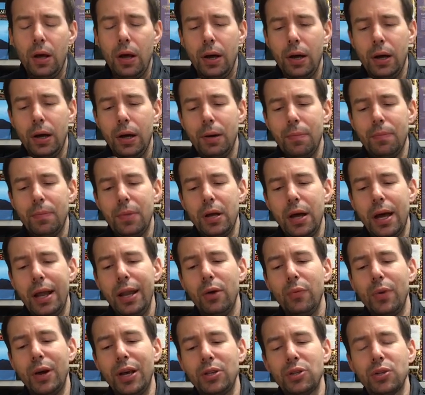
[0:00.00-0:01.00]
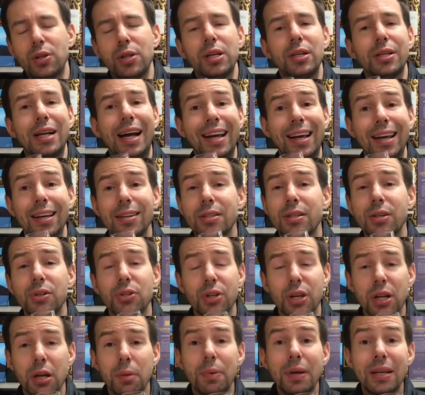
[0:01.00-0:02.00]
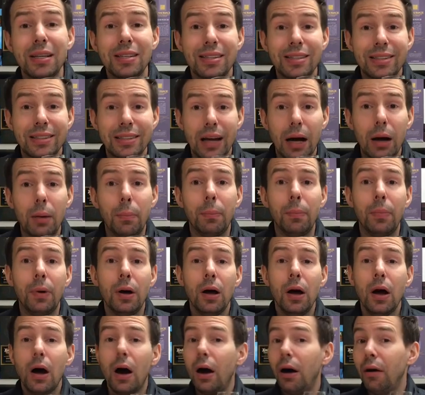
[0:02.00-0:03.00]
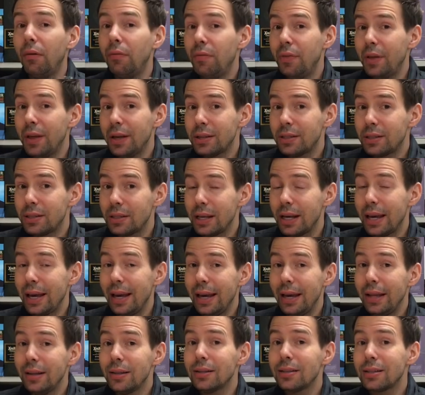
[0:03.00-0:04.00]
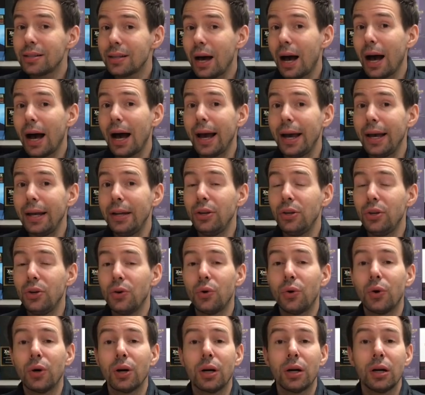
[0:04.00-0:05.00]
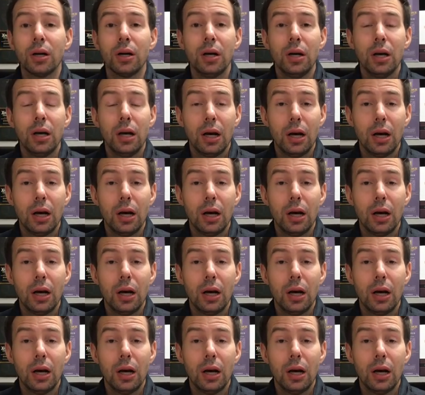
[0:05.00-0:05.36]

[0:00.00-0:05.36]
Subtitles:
Anyway, so there's going to be some of this inside your